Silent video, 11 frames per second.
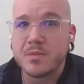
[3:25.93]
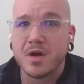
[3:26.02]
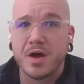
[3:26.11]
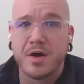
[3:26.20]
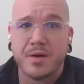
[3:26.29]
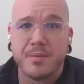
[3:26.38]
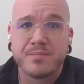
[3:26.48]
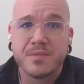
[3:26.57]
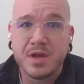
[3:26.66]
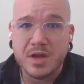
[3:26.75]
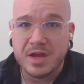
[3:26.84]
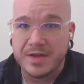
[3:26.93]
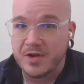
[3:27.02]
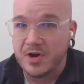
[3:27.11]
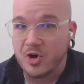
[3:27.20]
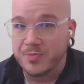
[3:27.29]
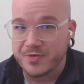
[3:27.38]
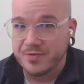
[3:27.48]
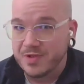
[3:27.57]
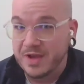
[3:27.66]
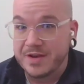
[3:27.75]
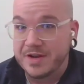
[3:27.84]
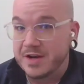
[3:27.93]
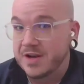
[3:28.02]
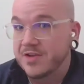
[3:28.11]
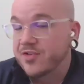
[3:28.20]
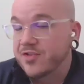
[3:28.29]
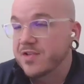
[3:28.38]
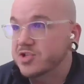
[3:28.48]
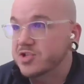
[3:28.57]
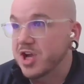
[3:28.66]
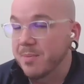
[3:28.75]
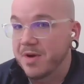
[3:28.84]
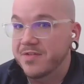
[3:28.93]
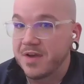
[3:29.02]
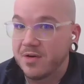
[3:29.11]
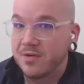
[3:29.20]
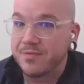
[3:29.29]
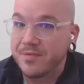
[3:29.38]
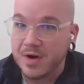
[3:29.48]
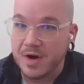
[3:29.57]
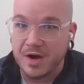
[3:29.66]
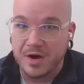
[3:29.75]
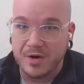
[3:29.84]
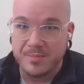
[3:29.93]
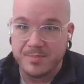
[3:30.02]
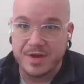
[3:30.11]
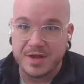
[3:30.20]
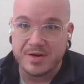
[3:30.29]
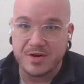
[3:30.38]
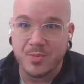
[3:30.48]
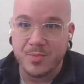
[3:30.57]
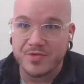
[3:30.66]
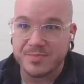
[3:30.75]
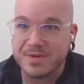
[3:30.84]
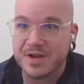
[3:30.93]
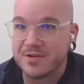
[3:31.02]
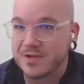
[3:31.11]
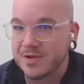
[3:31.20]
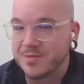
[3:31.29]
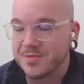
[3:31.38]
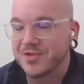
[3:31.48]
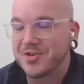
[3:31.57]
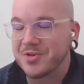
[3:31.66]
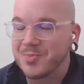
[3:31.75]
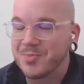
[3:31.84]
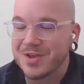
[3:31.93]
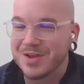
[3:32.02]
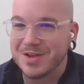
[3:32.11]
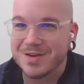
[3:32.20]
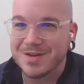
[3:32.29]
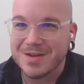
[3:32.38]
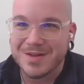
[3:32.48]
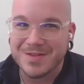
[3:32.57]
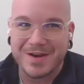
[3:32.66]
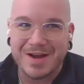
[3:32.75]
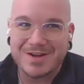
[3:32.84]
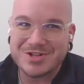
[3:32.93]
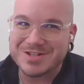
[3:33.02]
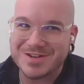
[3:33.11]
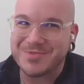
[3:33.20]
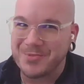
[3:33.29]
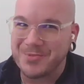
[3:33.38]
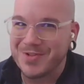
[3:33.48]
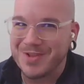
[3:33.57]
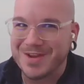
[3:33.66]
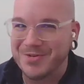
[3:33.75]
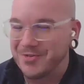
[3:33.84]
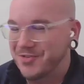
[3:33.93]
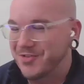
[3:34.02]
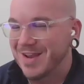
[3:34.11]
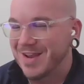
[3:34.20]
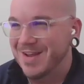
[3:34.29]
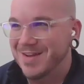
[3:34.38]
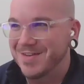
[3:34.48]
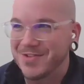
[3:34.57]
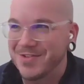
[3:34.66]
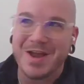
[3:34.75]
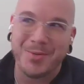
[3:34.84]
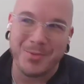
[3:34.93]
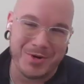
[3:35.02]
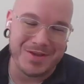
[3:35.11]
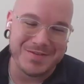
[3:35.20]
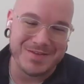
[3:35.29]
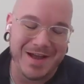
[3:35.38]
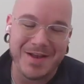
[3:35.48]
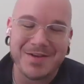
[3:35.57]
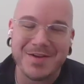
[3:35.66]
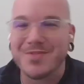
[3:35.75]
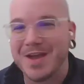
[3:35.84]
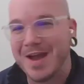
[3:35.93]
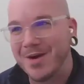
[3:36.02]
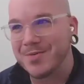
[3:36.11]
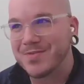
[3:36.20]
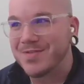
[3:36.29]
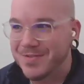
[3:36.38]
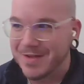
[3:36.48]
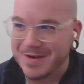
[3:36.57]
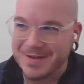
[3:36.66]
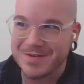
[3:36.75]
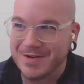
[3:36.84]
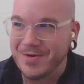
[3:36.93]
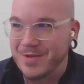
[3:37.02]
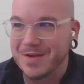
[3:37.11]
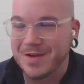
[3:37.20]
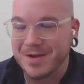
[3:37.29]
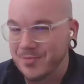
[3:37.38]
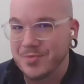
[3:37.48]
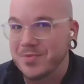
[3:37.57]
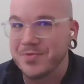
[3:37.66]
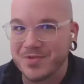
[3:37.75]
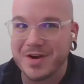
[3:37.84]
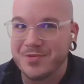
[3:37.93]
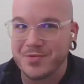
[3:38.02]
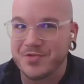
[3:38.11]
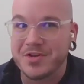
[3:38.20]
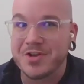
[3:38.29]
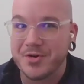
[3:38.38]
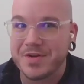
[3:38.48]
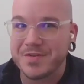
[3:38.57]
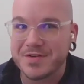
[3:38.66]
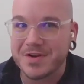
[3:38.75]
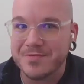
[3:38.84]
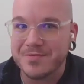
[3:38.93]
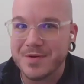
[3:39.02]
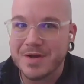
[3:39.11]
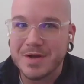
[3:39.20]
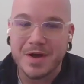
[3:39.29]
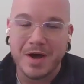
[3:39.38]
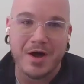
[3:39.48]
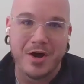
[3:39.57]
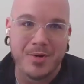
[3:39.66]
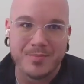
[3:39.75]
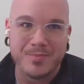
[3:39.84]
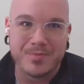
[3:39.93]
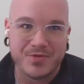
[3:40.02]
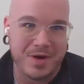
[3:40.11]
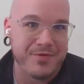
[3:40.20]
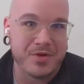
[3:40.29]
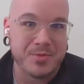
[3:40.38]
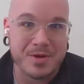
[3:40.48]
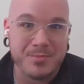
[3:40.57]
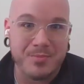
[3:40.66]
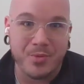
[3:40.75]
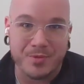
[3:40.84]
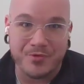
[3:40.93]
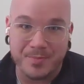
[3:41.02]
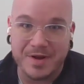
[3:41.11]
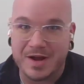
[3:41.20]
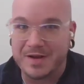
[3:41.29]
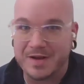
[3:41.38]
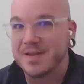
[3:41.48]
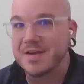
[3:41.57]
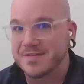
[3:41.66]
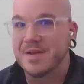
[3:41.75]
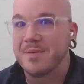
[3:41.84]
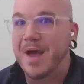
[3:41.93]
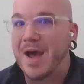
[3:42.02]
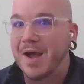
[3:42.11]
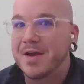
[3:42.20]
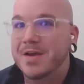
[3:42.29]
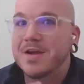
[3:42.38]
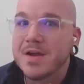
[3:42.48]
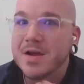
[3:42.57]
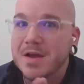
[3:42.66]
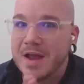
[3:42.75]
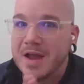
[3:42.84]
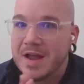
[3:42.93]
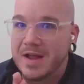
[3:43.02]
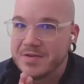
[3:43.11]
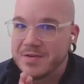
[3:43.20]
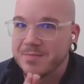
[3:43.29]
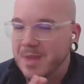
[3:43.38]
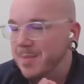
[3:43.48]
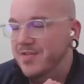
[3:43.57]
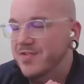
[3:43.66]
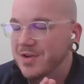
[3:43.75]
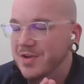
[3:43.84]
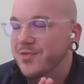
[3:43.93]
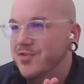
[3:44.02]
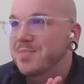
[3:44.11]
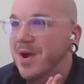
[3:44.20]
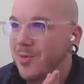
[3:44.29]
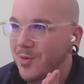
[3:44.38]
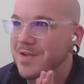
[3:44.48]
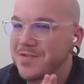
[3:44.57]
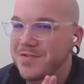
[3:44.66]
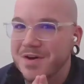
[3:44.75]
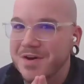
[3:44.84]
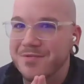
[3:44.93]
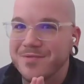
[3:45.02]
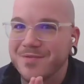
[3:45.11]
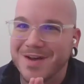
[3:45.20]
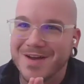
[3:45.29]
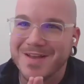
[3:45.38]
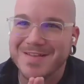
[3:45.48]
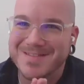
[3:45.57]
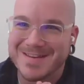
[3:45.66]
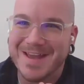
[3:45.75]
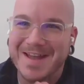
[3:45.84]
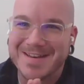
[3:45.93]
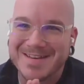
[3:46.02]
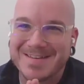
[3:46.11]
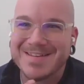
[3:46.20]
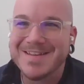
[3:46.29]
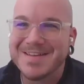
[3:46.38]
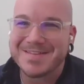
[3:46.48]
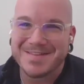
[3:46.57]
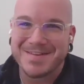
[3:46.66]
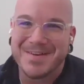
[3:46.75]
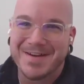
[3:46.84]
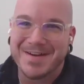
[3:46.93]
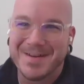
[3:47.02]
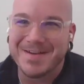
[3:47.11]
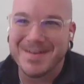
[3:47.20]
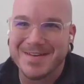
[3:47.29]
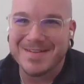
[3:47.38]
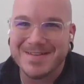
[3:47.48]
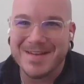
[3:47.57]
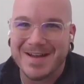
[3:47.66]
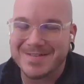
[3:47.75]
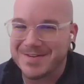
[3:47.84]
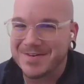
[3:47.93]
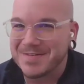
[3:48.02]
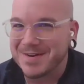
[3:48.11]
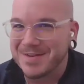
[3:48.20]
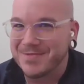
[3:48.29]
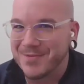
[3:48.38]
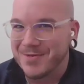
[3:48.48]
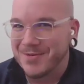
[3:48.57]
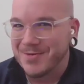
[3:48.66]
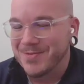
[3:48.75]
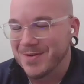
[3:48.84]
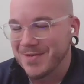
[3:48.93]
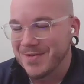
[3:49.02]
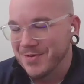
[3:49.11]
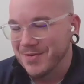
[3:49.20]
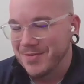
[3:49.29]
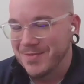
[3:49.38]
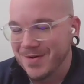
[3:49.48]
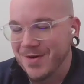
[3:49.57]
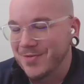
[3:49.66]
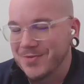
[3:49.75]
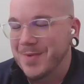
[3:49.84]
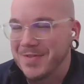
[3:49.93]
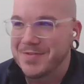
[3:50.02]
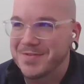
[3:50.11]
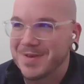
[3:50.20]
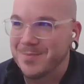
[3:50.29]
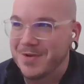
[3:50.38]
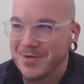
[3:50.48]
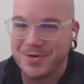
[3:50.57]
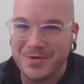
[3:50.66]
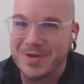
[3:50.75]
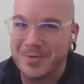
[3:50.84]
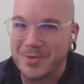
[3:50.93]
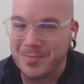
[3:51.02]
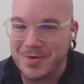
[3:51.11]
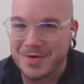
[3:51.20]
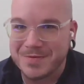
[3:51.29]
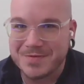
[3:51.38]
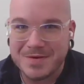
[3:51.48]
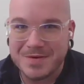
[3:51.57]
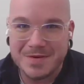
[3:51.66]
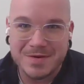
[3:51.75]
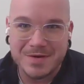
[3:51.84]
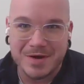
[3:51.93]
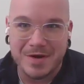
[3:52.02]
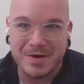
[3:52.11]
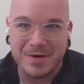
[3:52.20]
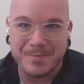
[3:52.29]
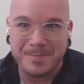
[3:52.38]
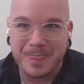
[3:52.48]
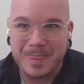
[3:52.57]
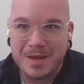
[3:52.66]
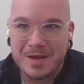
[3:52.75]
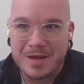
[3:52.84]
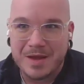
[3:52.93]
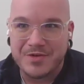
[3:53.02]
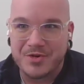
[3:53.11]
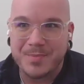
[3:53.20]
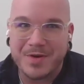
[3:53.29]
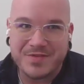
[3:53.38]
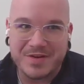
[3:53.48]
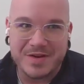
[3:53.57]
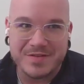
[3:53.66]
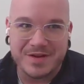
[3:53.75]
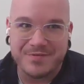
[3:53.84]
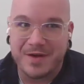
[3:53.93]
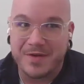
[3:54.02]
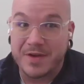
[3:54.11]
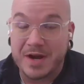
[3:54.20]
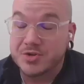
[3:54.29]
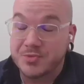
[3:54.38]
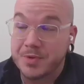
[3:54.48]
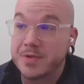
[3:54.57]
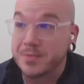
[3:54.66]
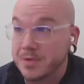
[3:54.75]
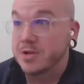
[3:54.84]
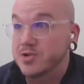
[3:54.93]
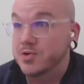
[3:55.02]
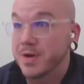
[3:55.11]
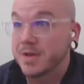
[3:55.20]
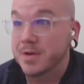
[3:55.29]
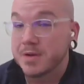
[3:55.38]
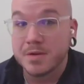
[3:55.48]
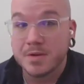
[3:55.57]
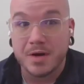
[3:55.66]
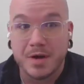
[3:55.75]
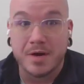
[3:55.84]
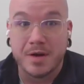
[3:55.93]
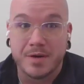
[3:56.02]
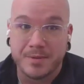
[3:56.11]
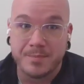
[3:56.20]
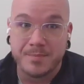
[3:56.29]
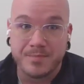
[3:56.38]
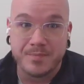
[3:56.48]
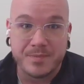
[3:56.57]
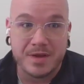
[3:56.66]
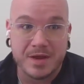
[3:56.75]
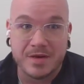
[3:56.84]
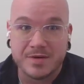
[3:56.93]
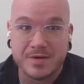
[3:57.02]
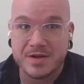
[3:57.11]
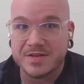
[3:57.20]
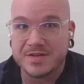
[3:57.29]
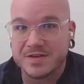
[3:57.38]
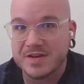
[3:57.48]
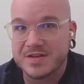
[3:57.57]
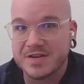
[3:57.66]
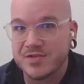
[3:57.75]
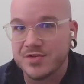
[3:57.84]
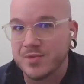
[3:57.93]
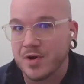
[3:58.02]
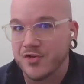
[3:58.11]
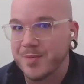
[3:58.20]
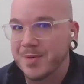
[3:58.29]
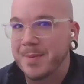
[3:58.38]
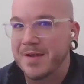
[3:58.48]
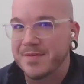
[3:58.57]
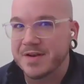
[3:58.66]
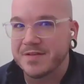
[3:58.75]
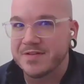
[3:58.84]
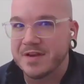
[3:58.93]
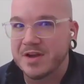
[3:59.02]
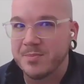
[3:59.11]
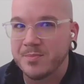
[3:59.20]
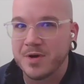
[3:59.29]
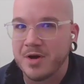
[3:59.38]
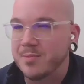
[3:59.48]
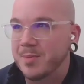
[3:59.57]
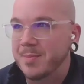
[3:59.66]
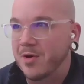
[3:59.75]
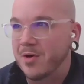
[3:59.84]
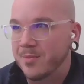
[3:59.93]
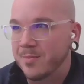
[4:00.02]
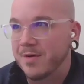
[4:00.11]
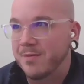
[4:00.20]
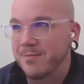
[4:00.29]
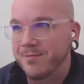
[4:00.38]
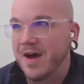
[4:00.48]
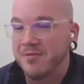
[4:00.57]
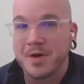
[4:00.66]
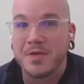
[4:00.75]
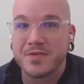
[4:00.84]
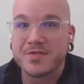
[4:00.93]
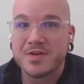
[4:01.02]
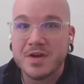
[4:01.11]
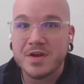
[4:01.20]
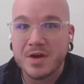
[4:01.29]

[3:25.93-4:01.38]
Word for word: Um, in the hopes of landing an entry level job myself. Um, and almost immediately, it was clear to me that I actually didn't really understand the networking side of the house that it, you know, that comes with studying for security stuff. Um, so I felt it would be important for me to kind of take a step back and maybe study for some networking stuff uh, instead. so uh, I started studying for a cert also by the same vendor called Network Plus. Um, and during my studies, i found that I actually really, really enjoyed it. Um, and it didn't take too long for me to pass that exam, um, about about five months.